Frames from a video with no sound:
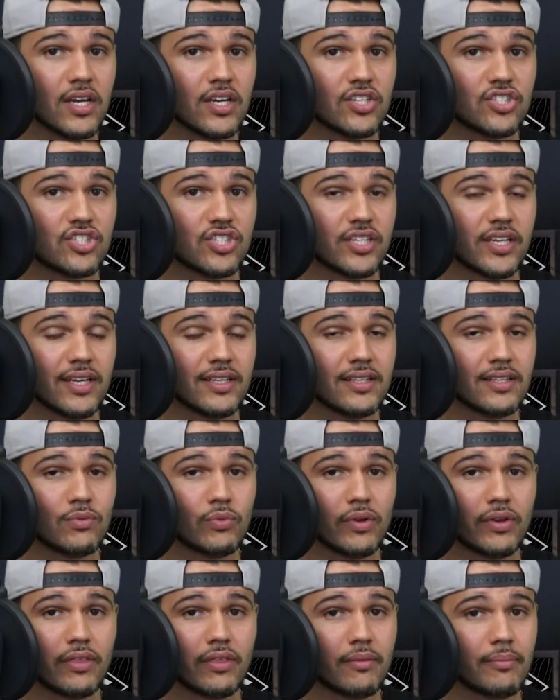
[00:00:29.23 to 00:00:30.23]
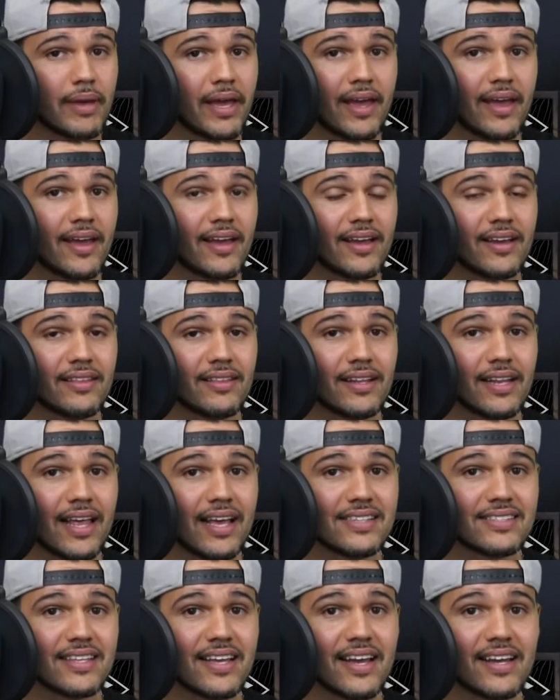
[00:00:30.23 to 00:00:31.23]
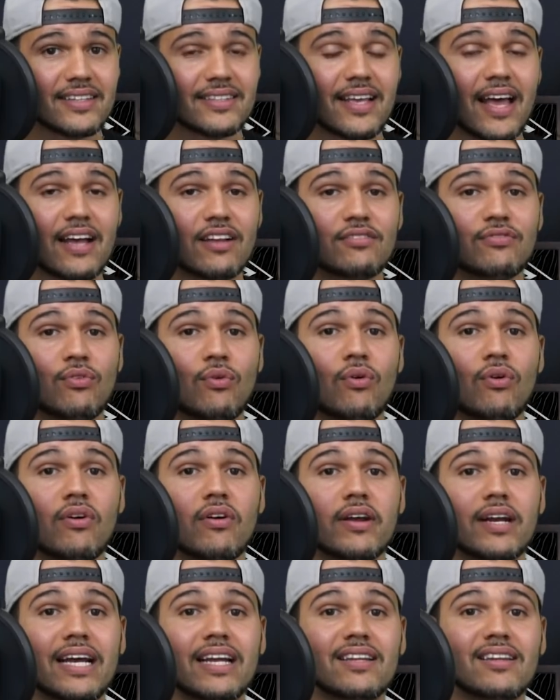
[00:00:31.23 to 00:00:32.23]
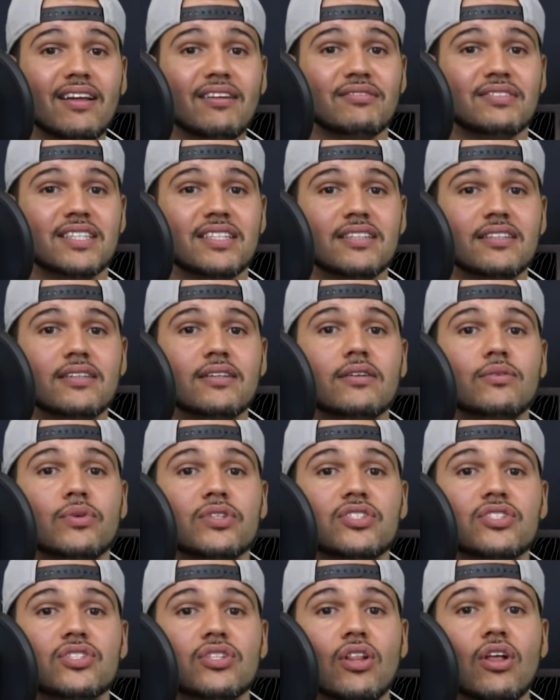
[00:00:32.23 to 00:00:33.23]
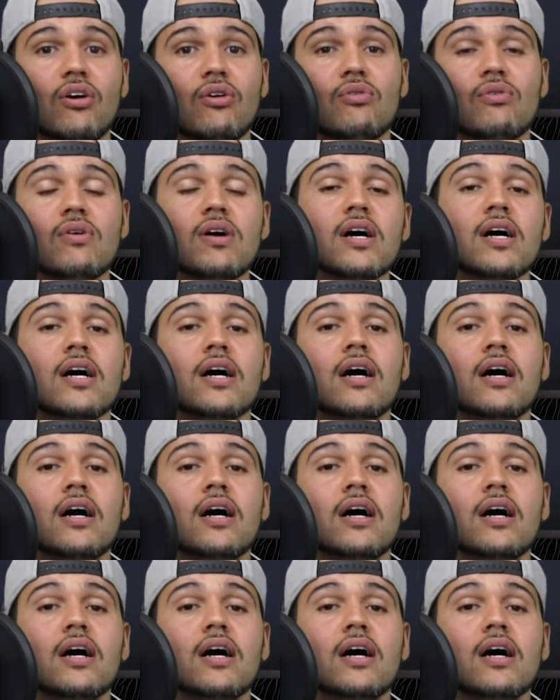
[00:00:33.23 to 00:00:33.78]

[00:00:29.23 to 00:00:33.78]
She ended with a bang in the last act, Act 4, and I loved it with Slow.